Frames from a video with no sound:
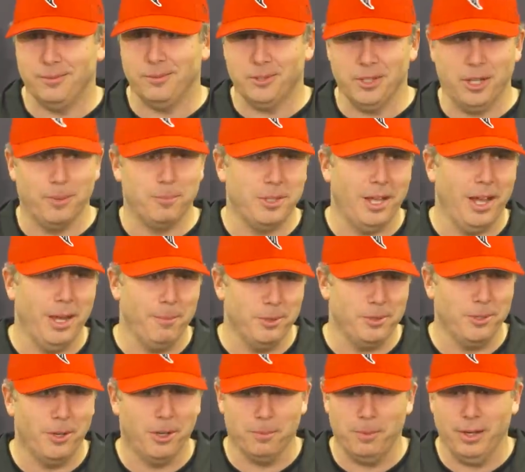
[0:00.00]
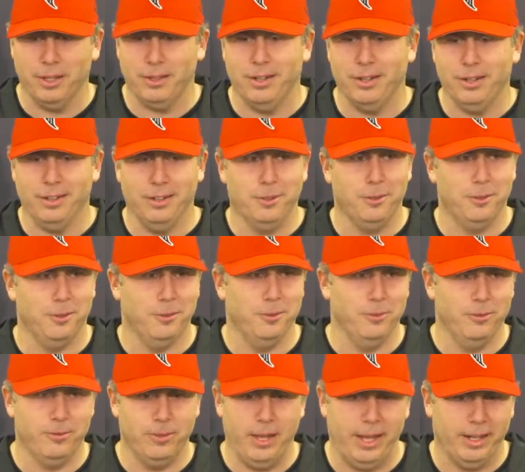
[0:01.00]
set up time and talk about that another
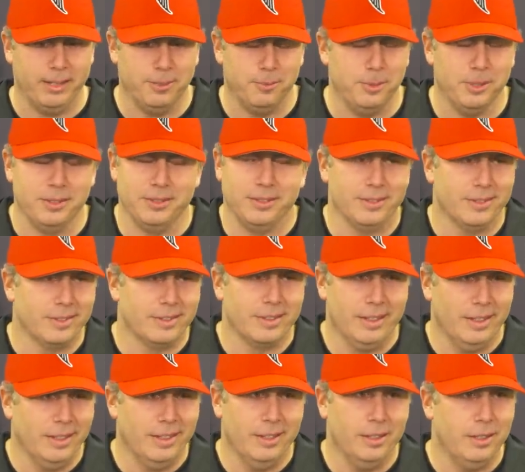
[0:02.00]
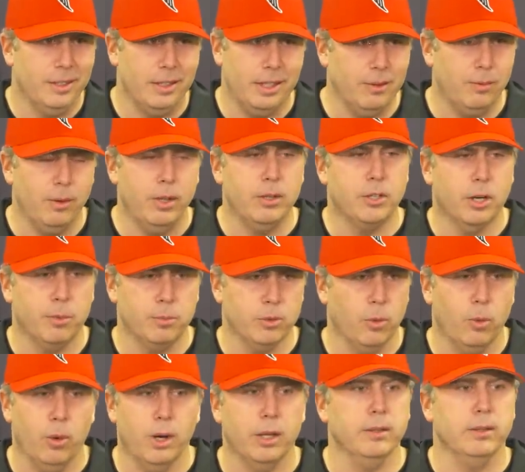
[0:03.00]
fact, but in terms
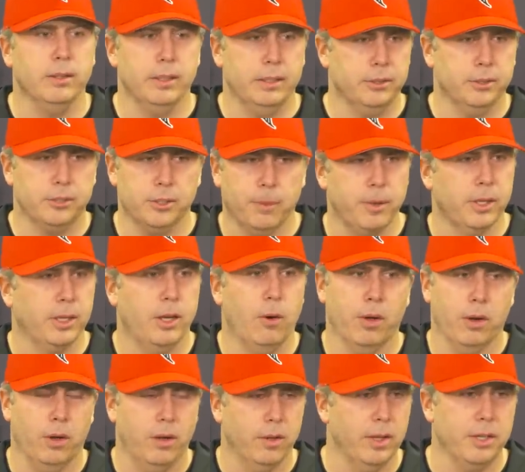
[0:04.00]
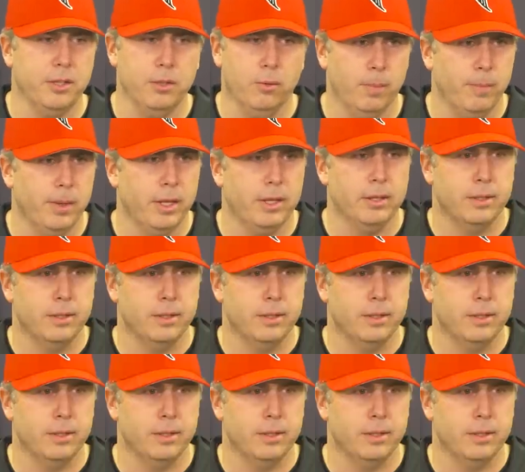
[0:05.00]
of what? Is there something going on like that the, you want me?